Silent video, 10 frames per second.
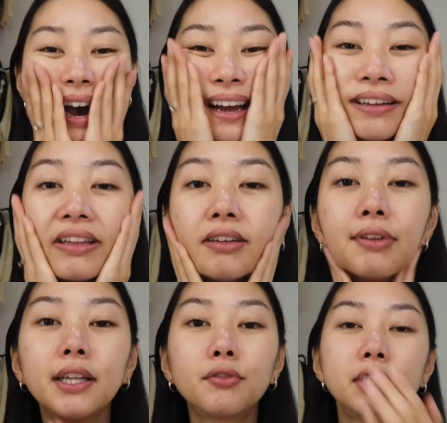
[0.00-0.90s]
kind of
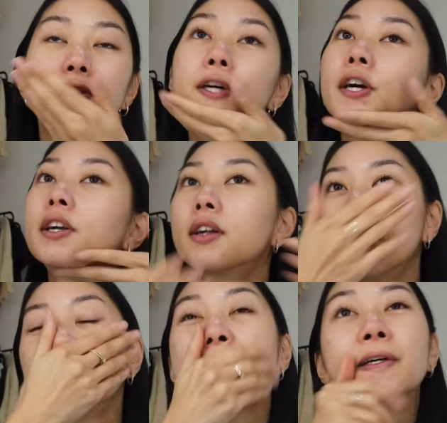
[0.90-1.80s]
loving the return
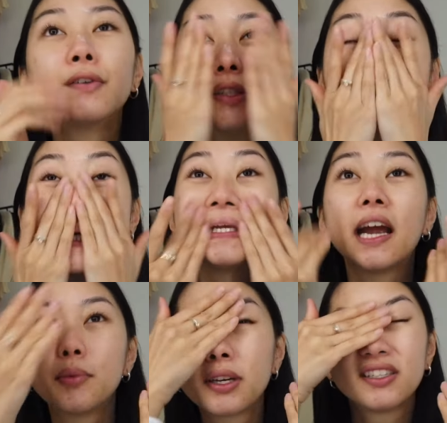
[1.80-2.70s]
of the Korean
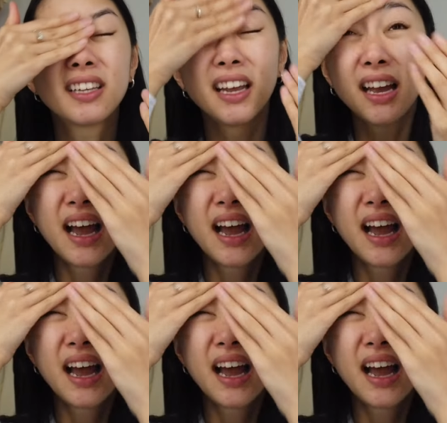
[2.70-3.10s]
skincare because